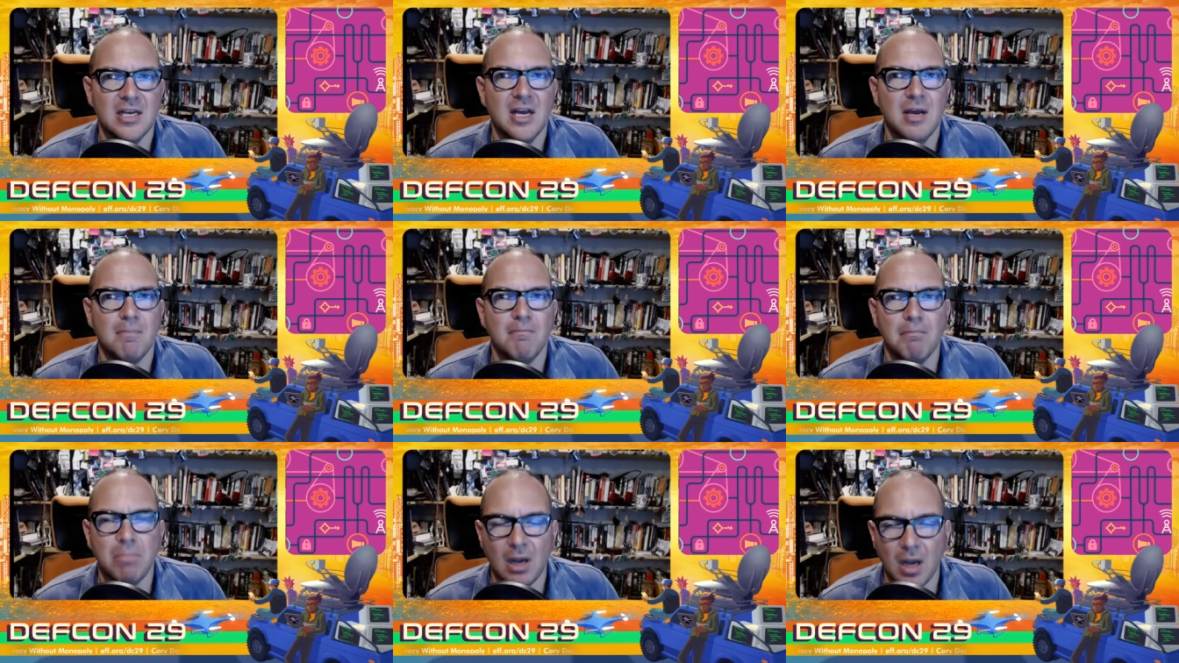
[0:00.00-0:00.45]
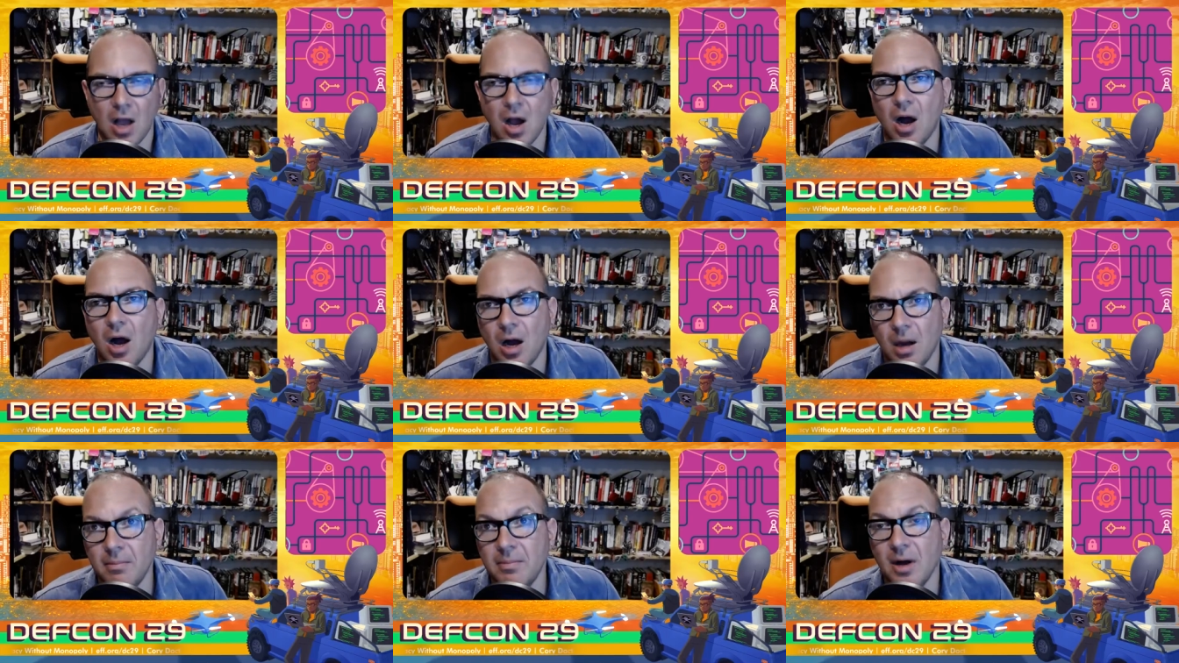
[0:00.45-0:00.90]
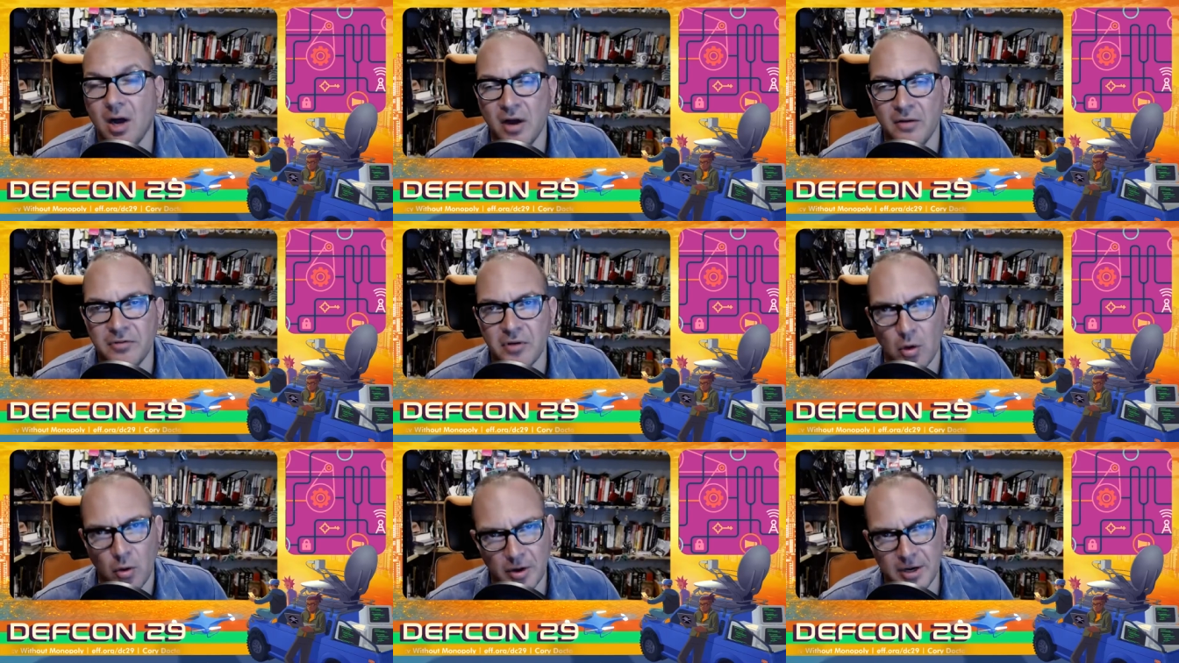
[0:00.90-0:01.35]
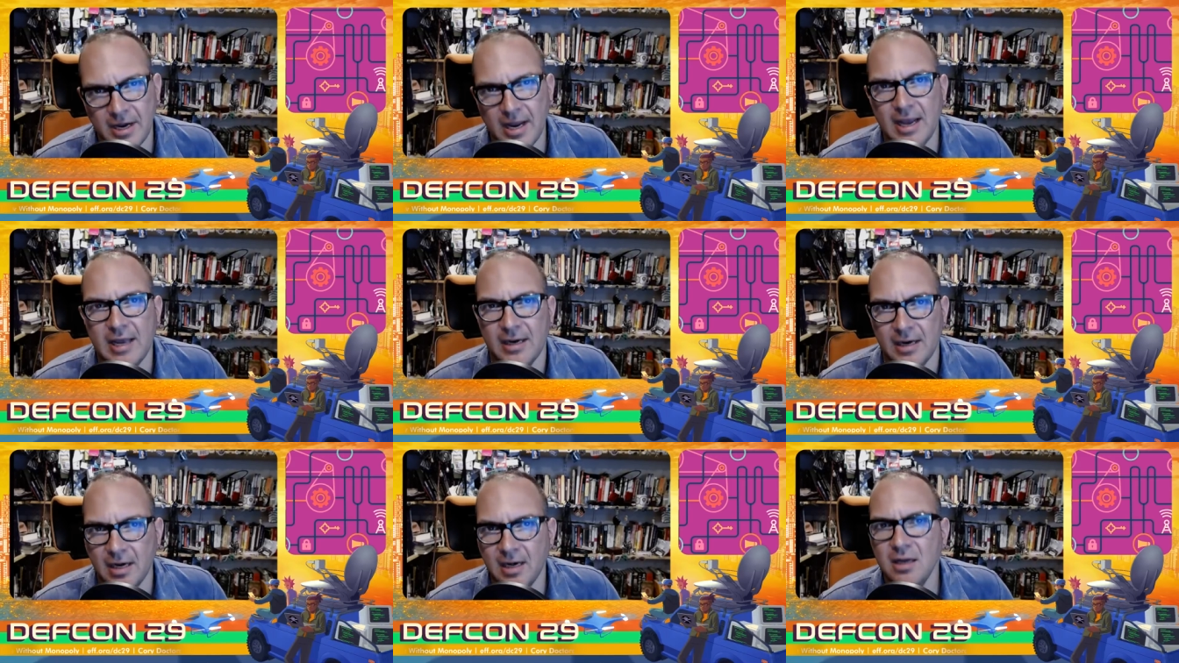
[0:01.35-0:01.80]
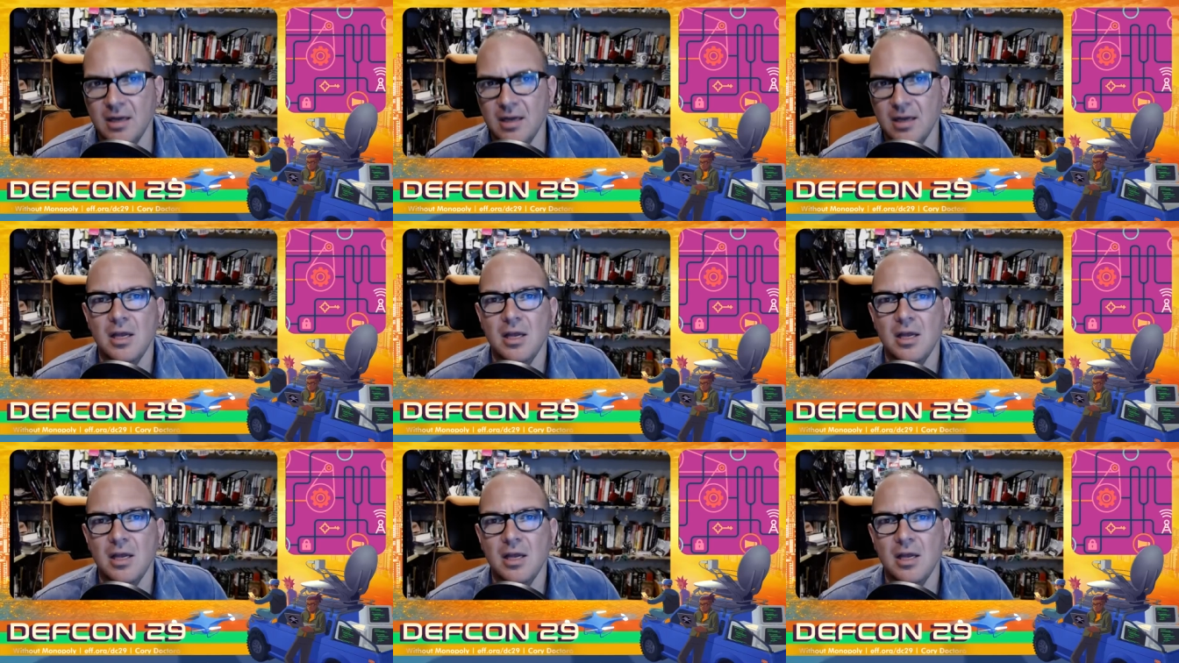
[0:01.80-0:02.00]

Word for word: blob of your data,